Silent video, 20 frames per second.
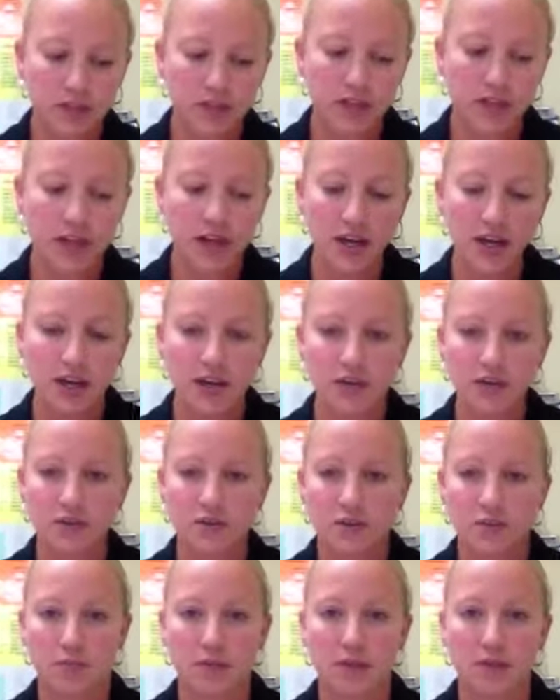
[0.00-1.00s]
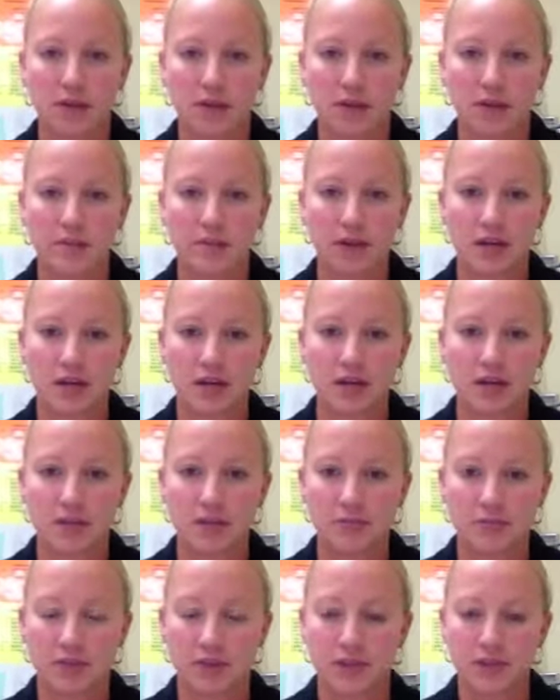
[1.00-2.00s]
kids or putting them in these
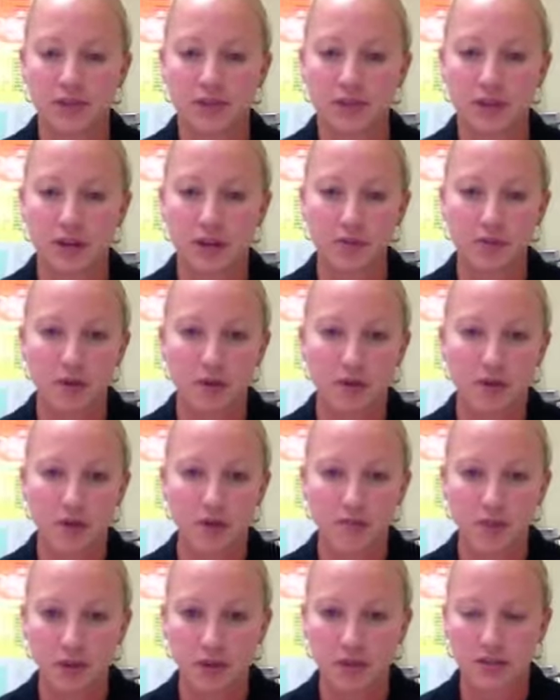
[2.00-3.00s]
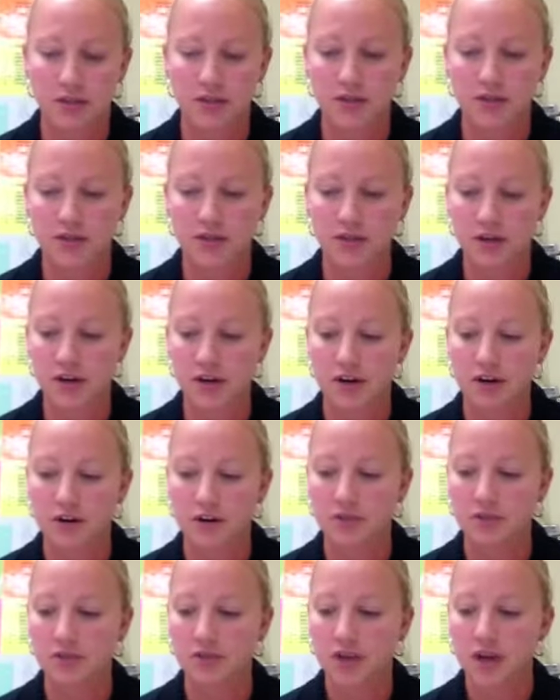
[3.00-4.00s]
specific ability-based learning
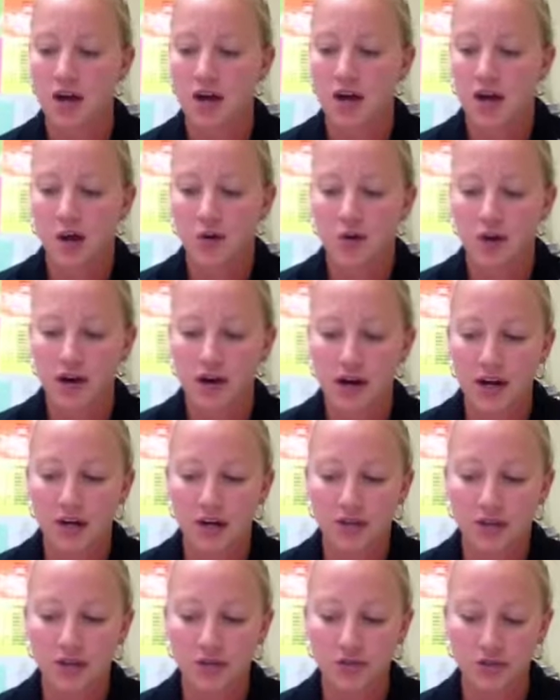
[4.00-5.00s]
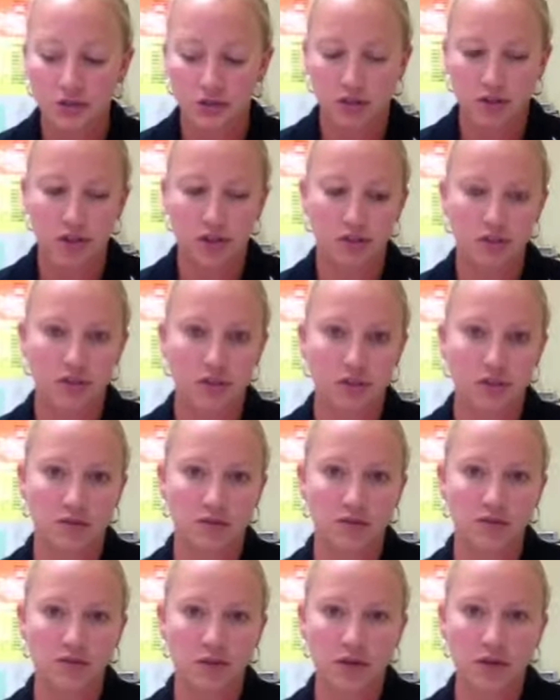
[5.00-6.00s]
groups, we're kind of shooting ourselves in the
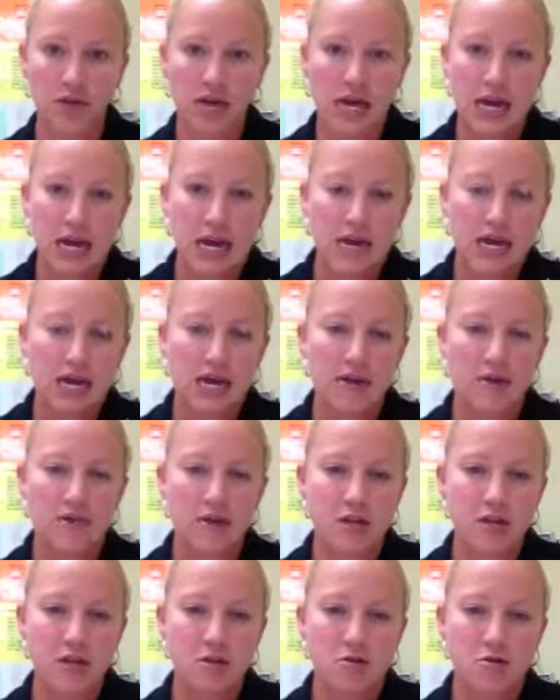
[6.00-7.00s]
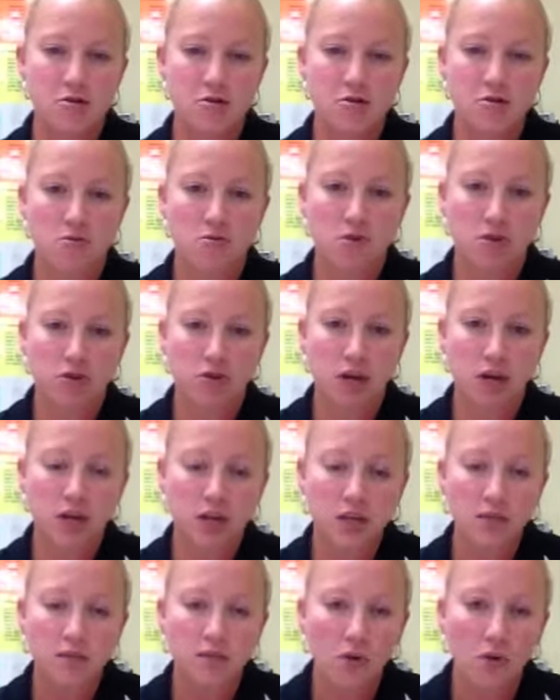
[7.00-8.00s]
foot, even though we're trying
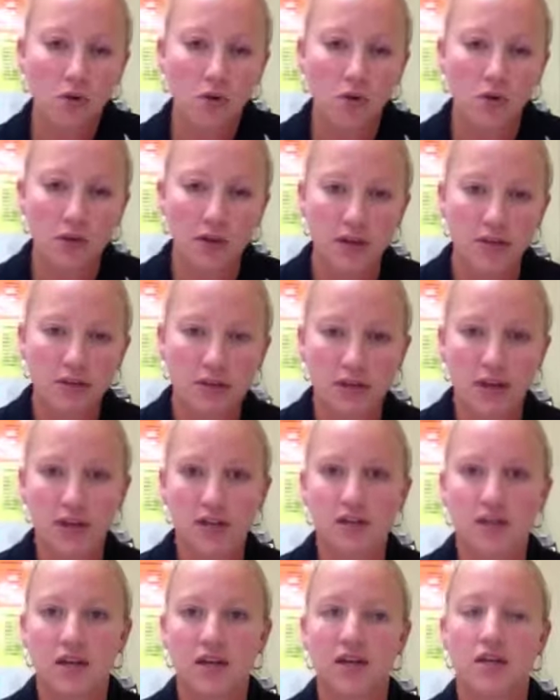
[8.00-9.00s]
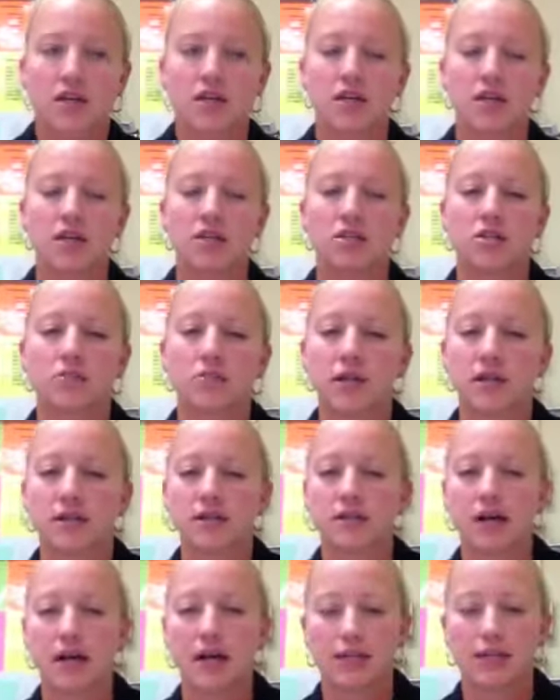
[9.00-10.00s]
to pull these kids in and teach them the
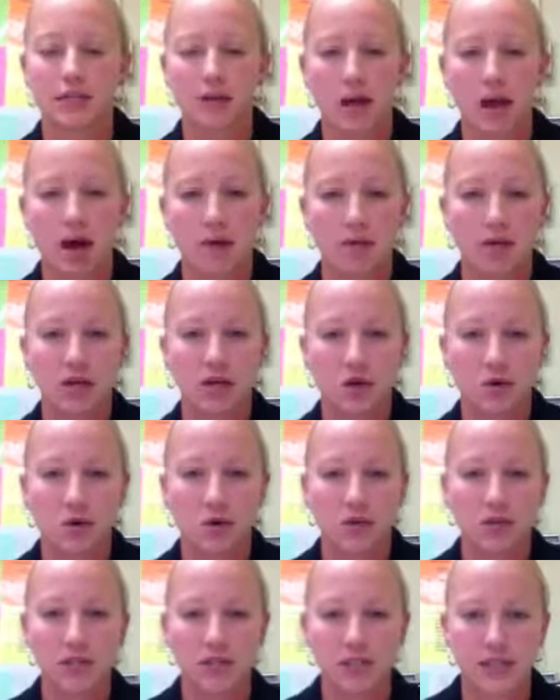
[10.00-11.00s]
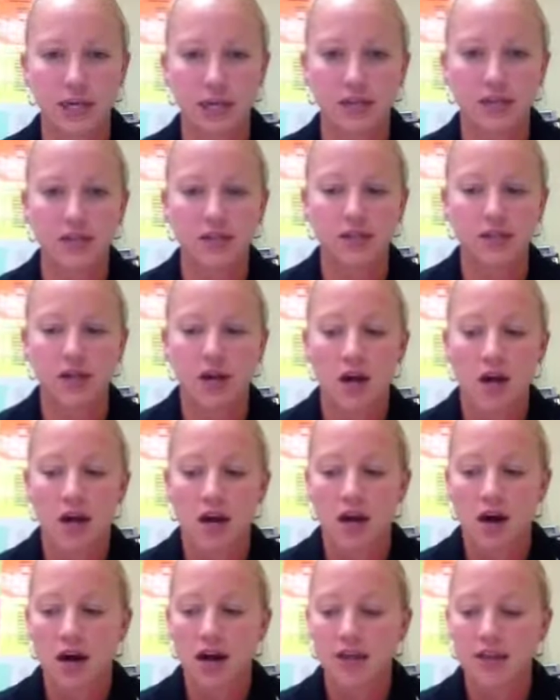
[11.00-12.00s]
exact Common Core standards.
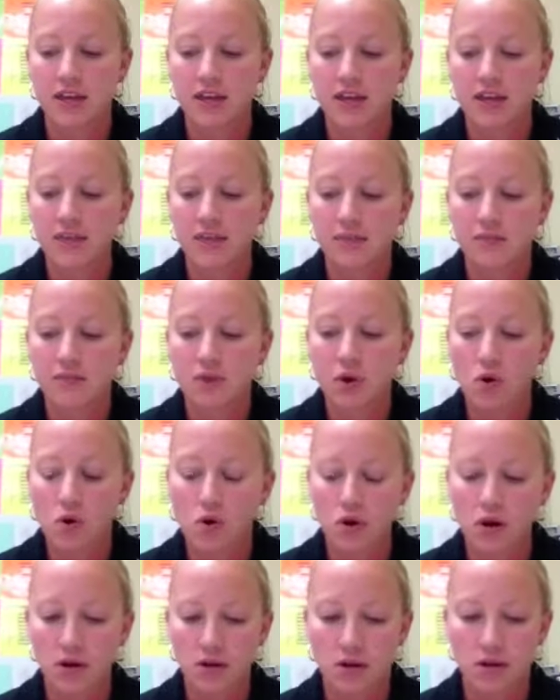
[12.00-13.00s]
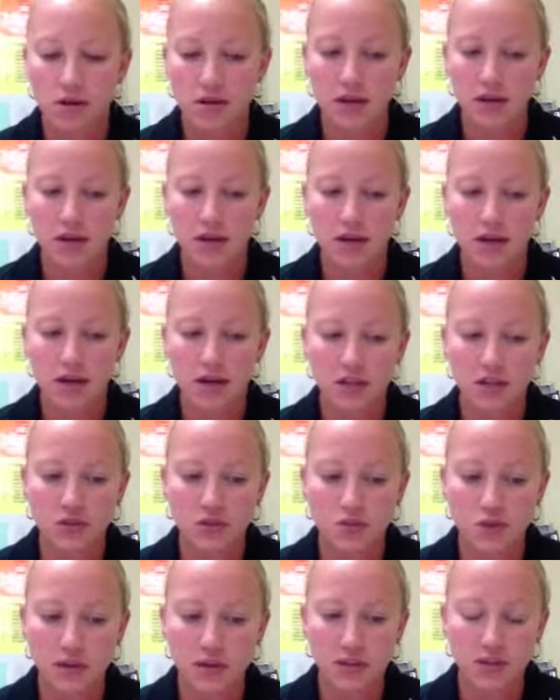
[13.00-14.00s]
I think it's important that yes,
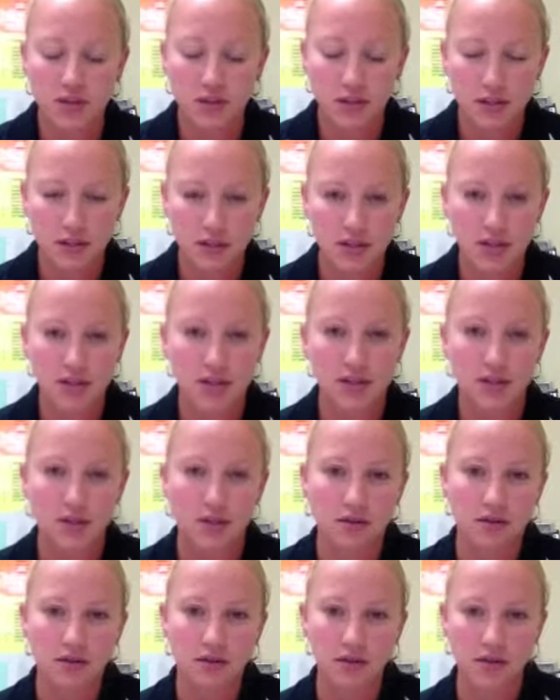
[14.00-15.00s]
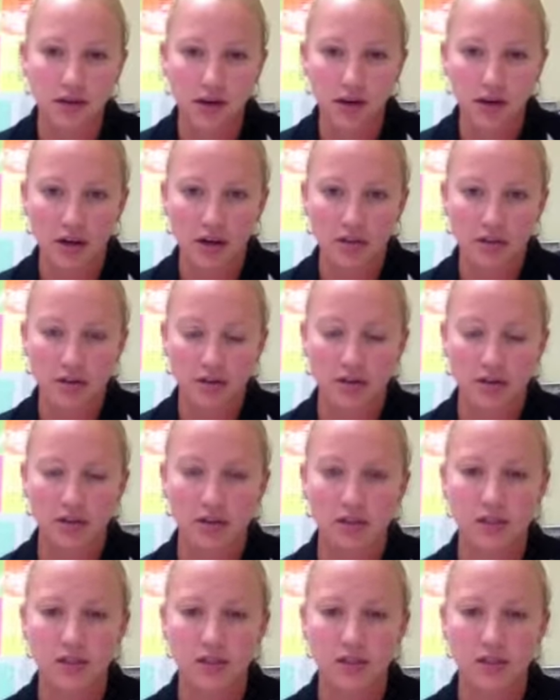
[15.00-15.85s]
these kids are learning their